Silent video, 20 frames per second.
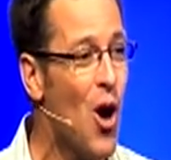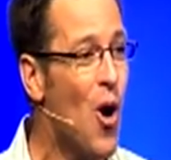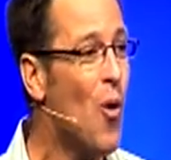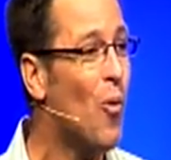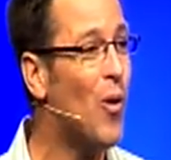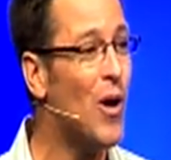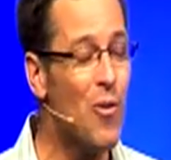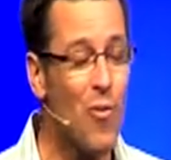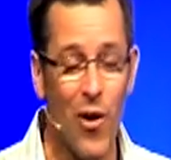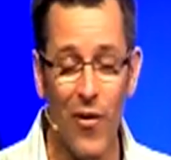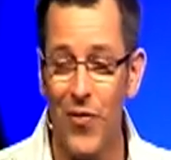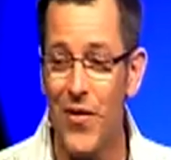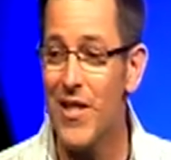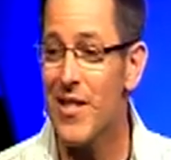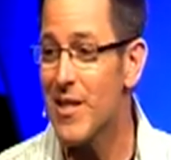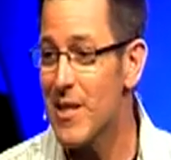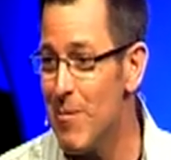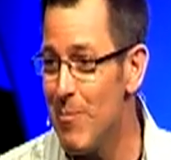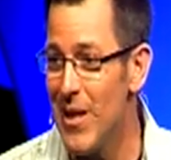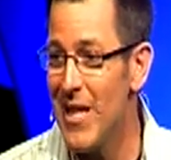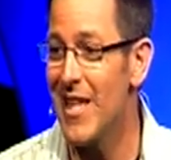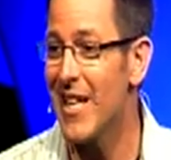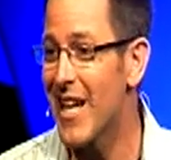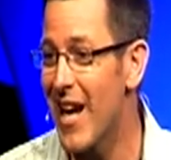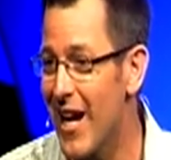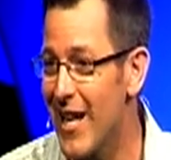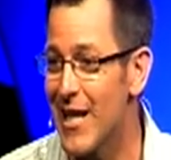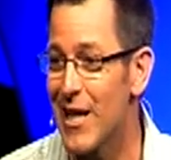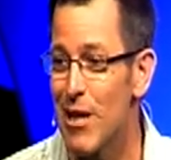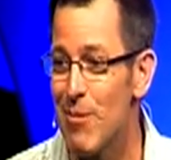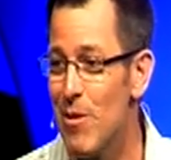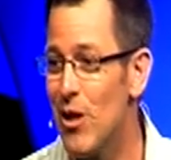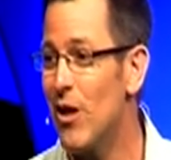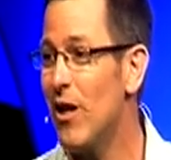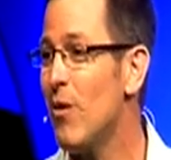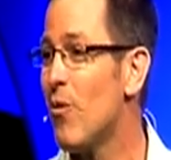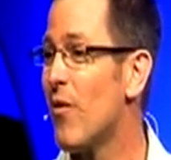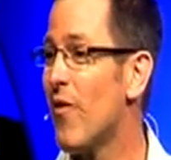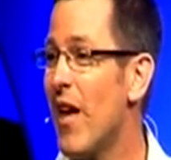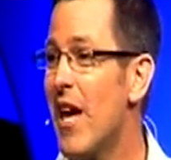We want this to be the kind of community
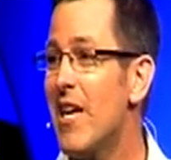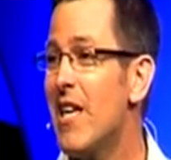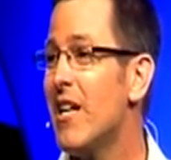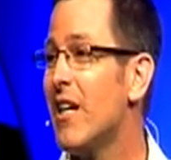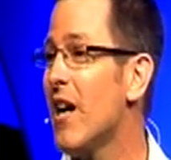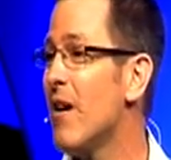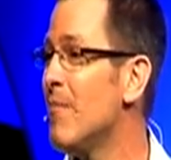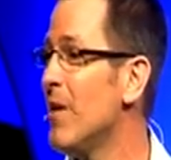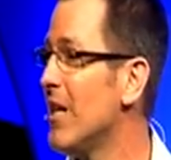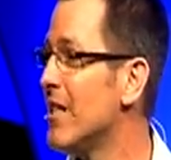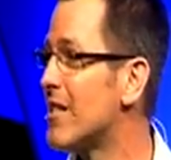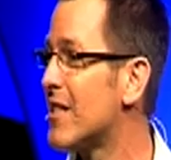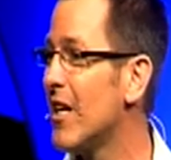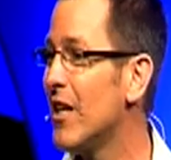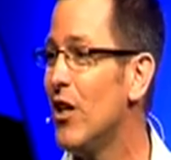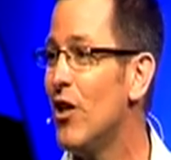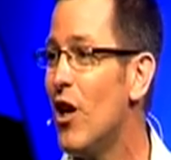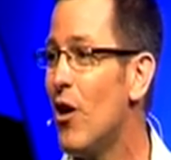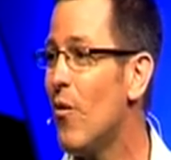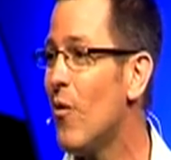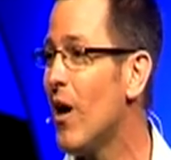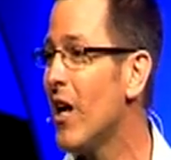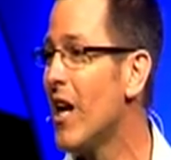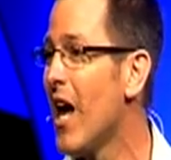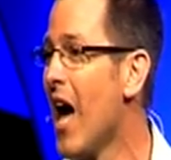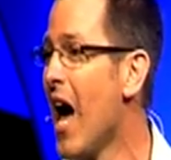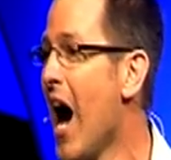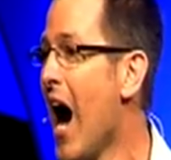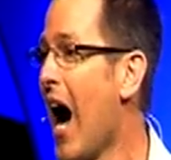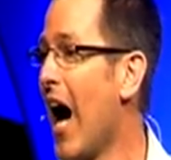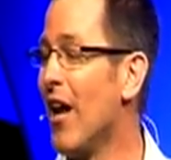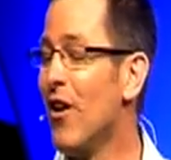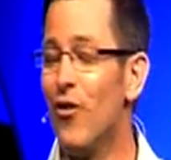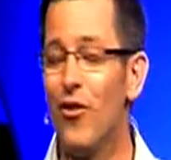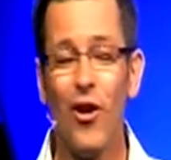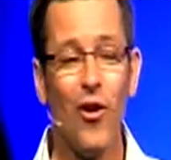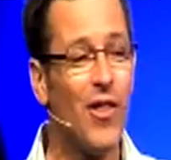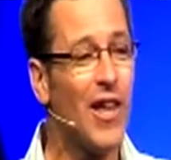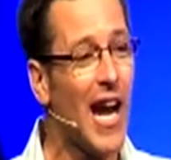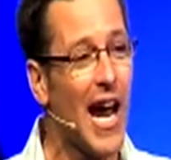where they can come in and say, you know what? I don't
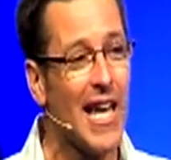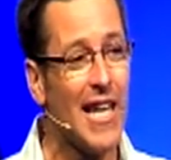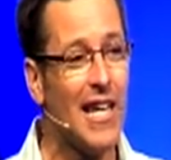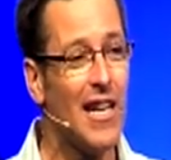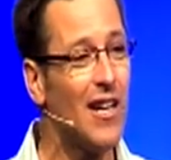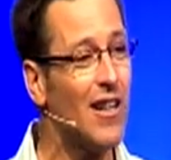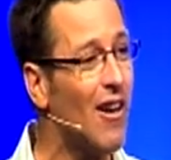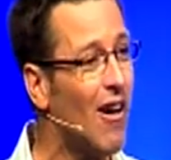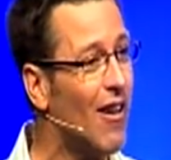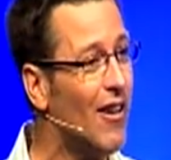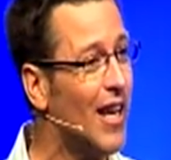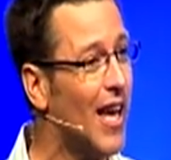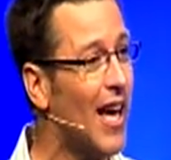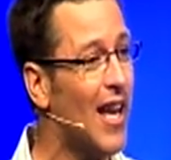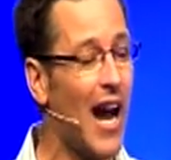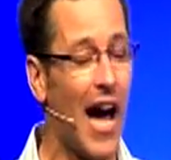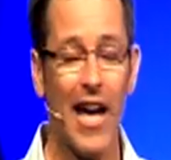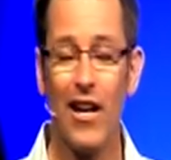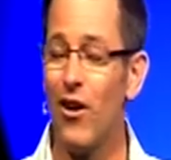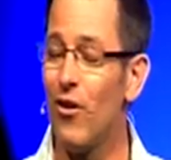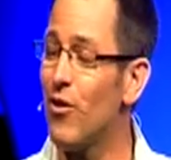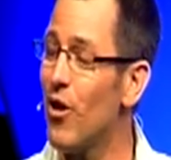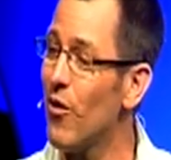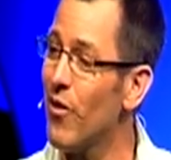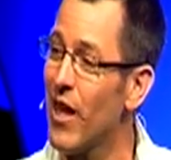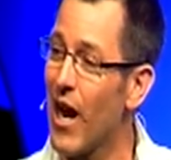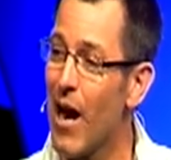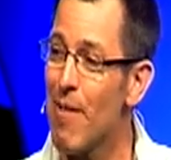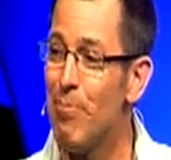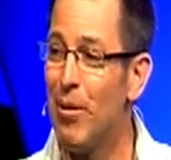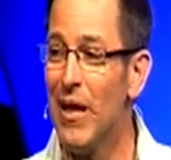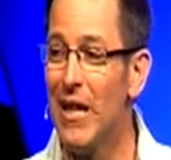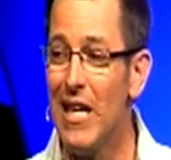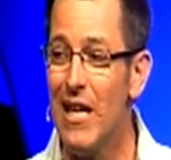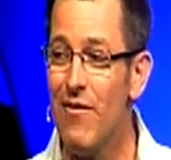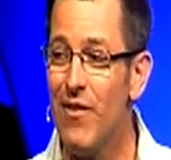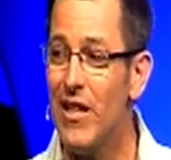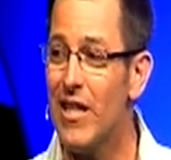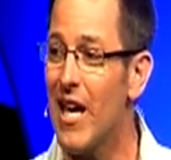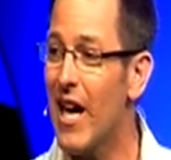know that I get it all yet. I don't know that I
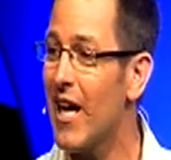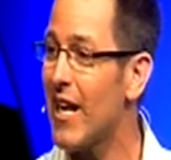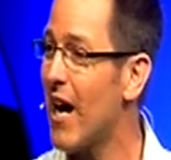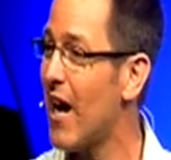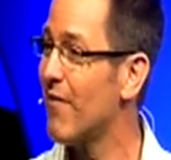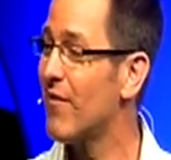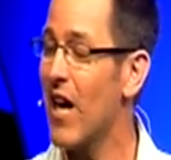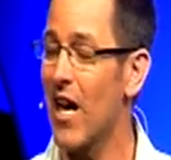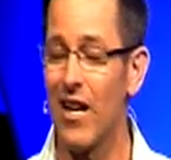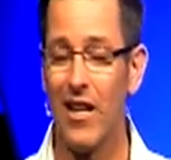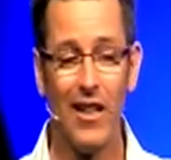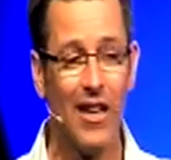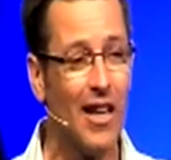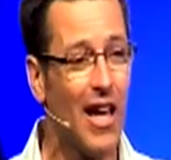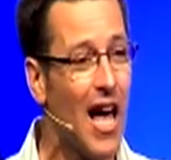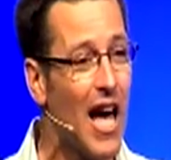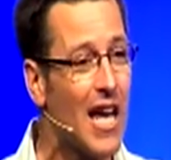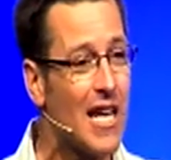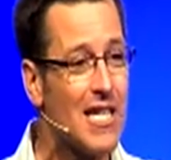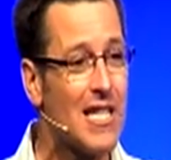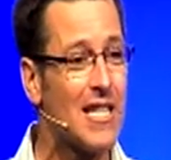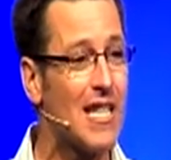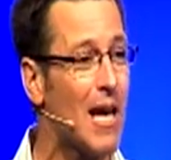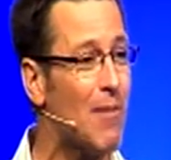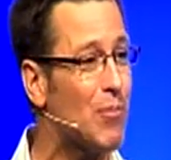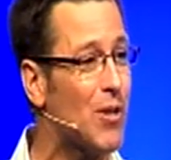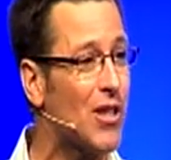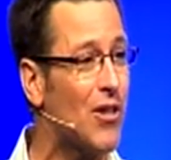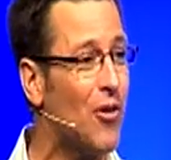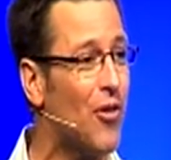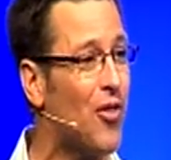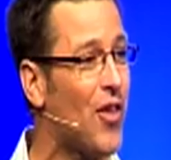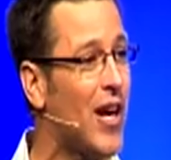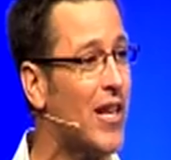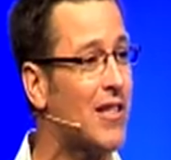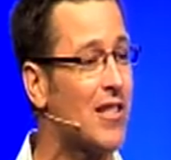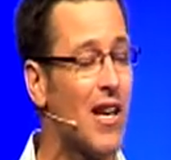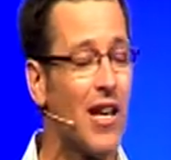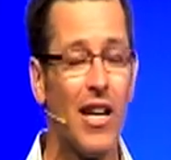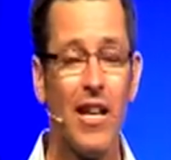believe it yet. I've got a lot of skeptical
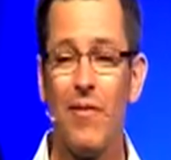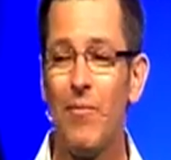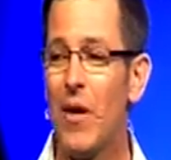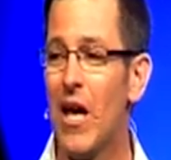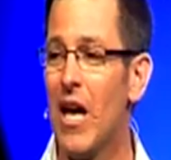thoughts on it.